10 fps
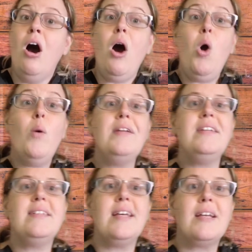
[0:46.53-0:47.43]
Oh, I
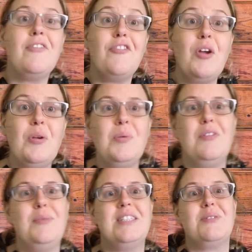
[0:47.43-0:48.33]
need to take a phone
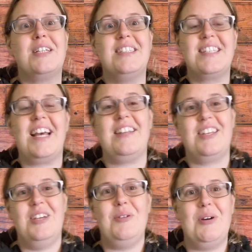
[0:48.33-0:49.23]
with me so I can scan the
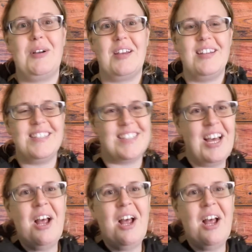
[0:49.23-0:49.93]
QR codes.